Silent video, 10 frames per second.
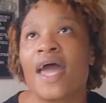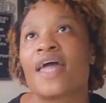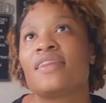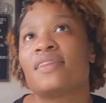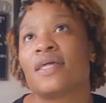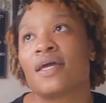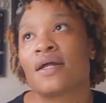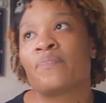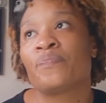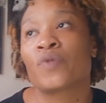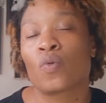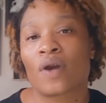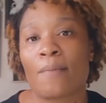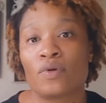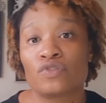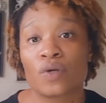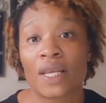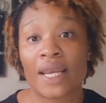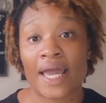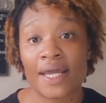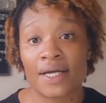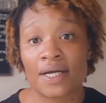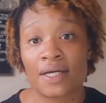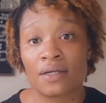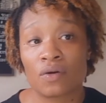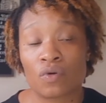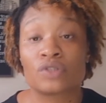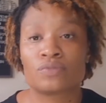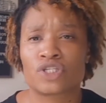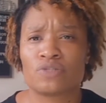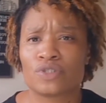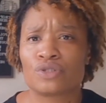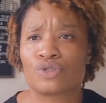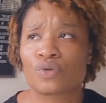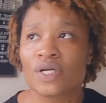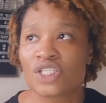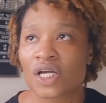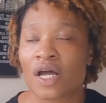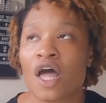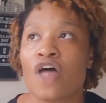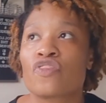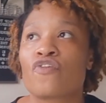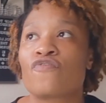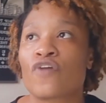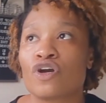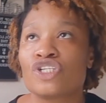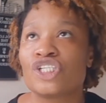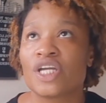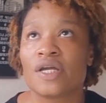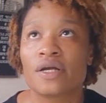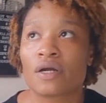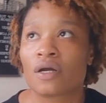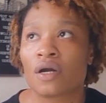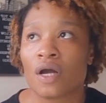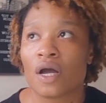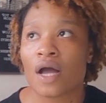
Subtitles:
And then when I moved to Atlanta, or excuse me, to Georgia, the first year,